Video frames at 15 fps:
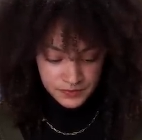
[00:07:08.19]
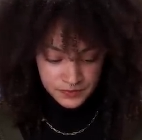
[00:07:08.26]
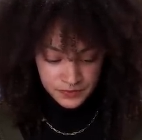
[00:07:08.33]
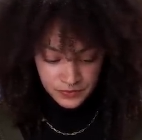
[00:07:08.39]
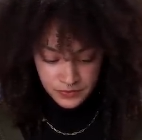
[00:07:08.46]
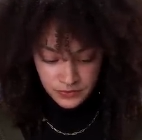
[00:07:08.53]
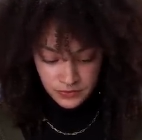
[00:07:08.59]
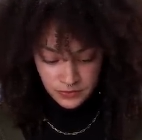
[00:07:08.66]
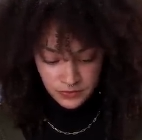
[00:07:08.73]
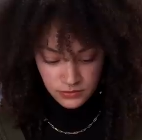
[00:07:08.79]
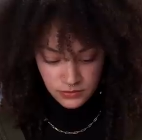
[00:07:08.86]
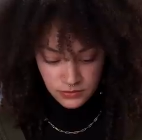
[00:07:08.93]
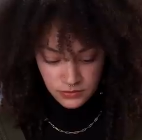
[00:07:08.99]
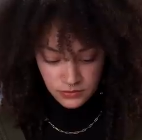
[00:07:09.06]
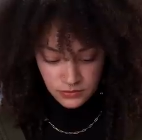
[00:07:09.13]

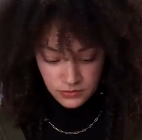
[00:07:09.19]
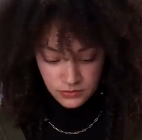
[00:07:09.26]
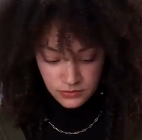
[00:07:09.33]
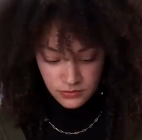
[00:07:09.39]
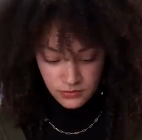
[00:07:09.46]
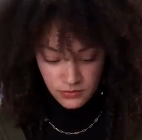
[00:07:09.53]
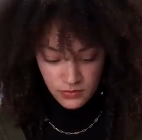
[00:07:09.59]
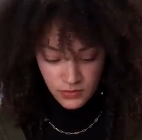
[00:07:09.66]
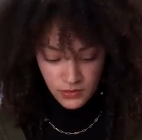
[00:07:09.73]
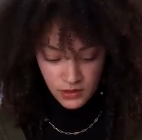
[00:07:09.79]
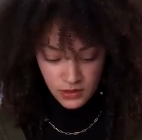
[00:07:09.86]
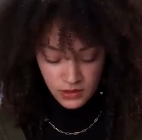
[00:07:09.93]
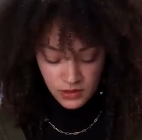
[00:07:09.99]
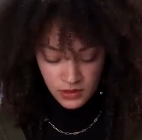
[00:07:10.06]
Nothing is said.